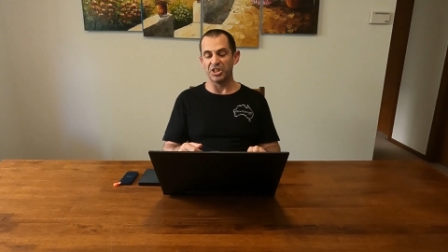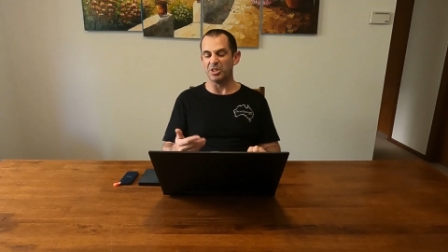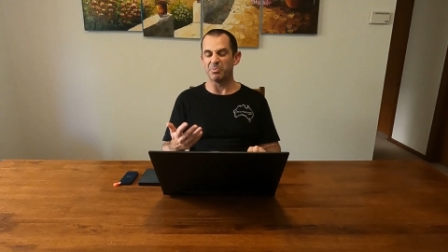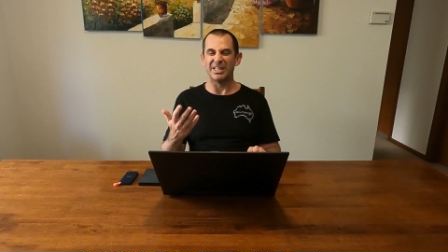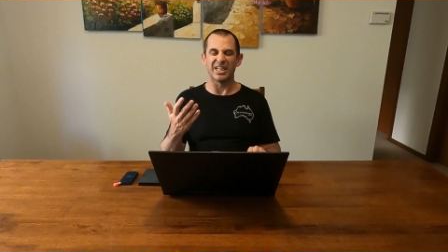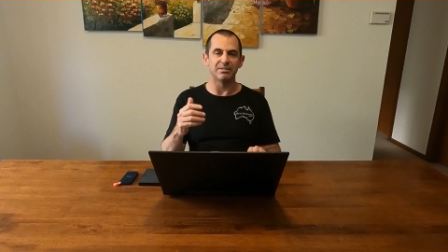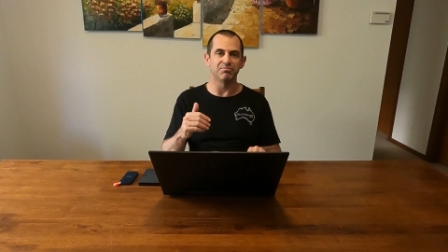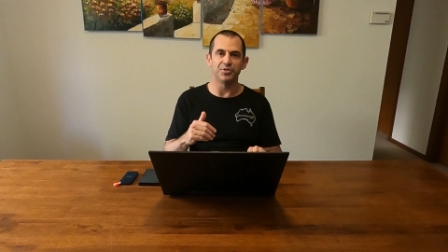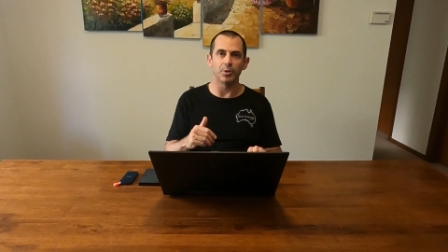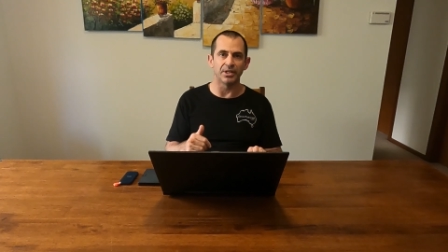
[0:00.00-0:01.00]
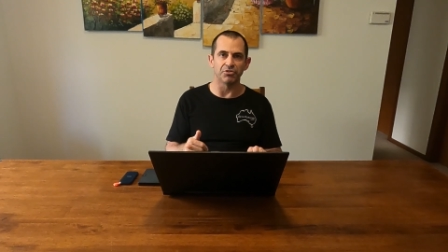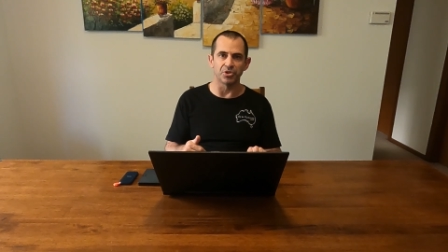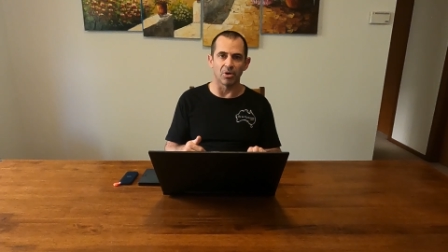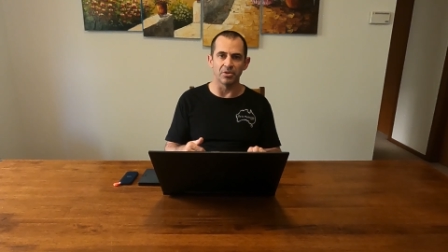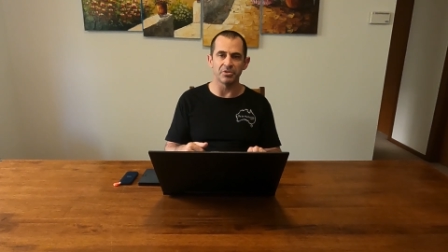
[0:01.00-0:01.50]
You spend a few hundred
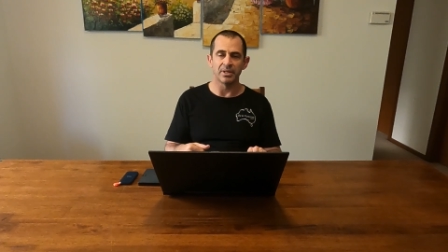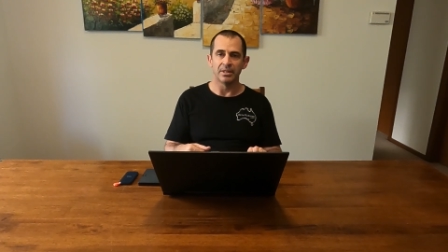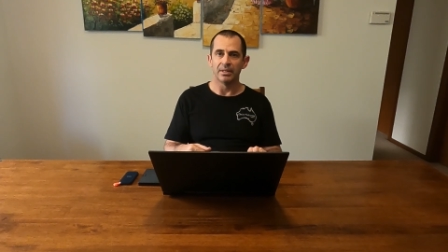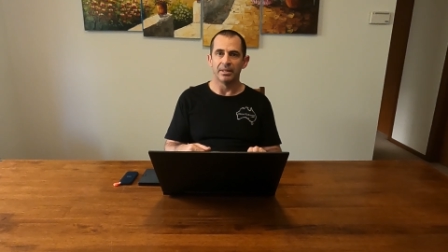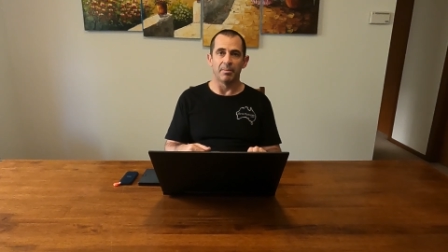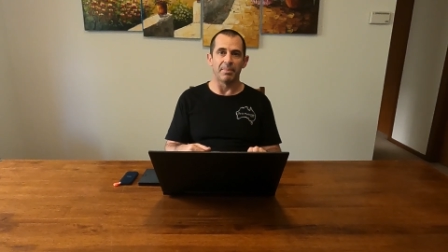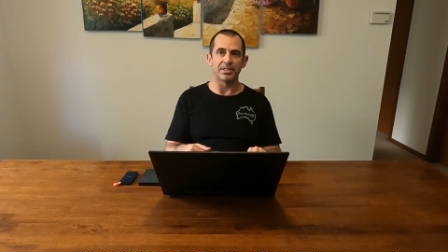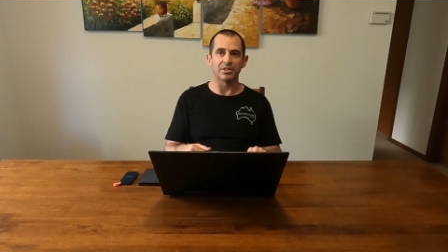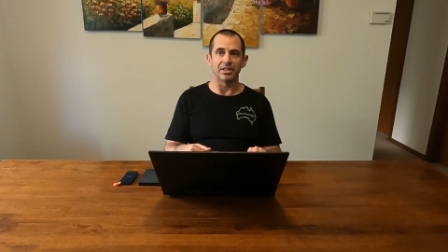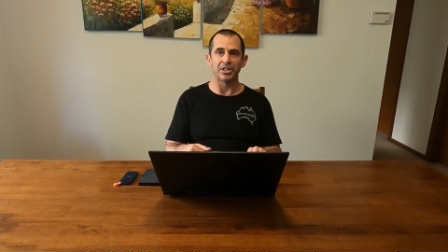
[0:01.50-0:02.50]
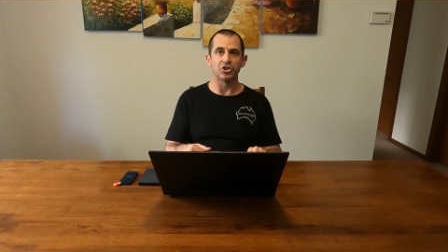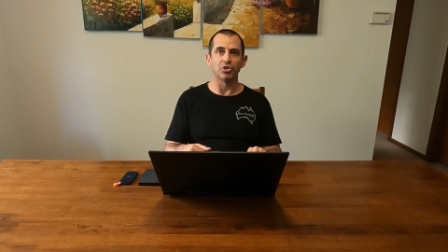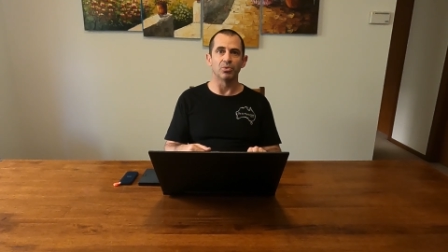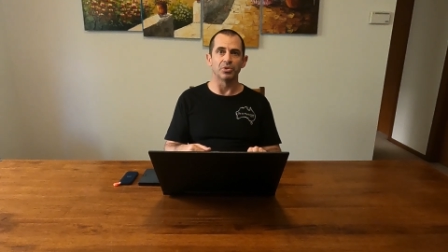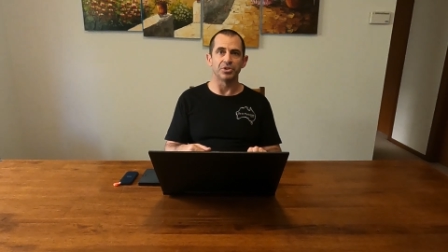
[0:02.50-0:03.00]
dollars and basically it's
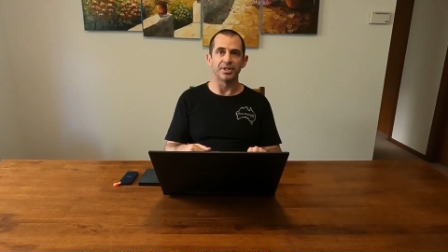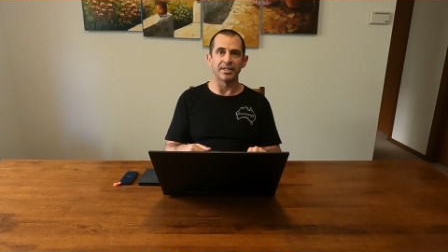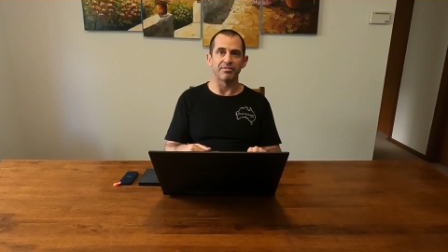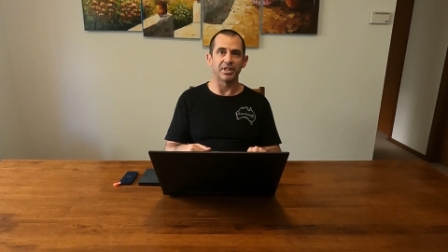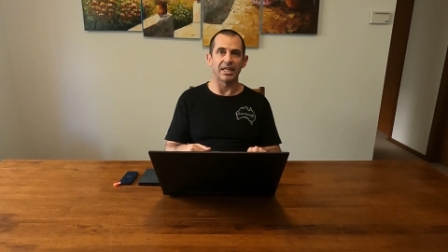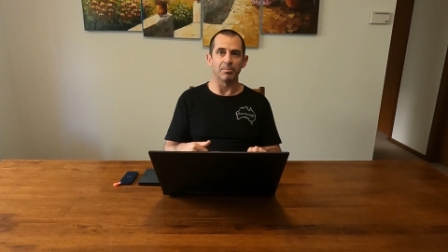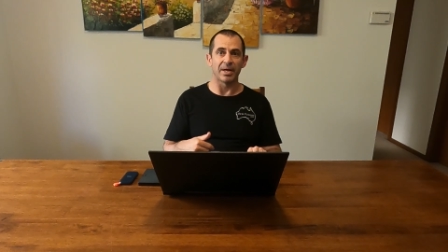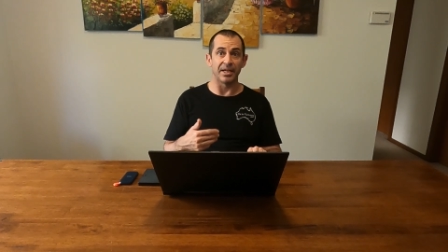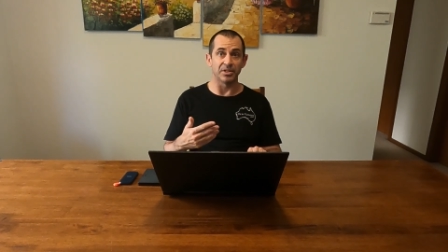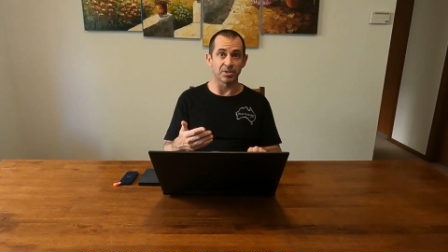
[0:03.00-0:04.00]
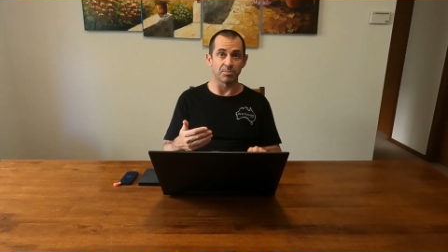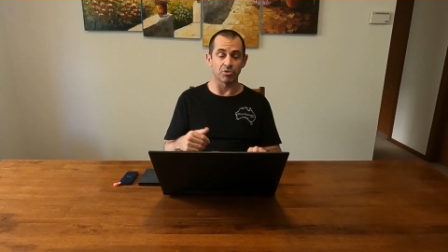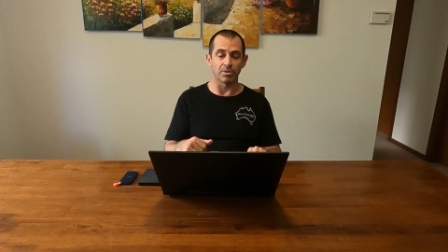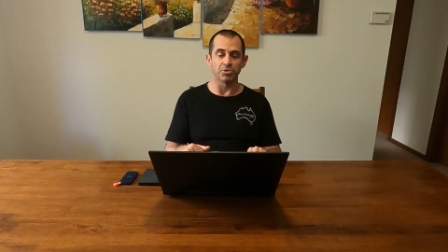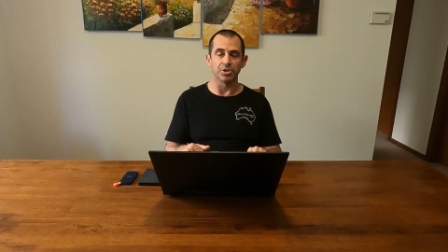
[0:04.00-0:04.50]
yours. You don't have to keep paying a
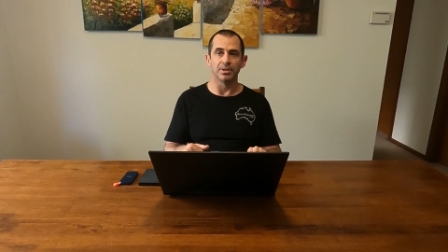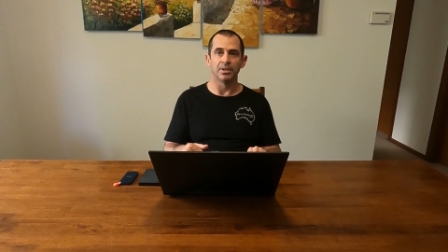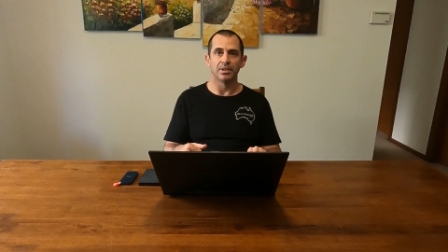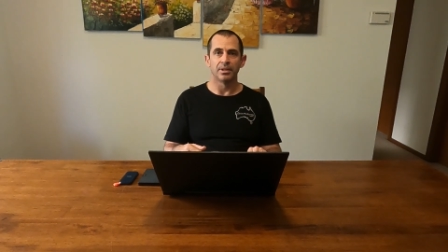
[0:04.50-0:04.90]
subscription.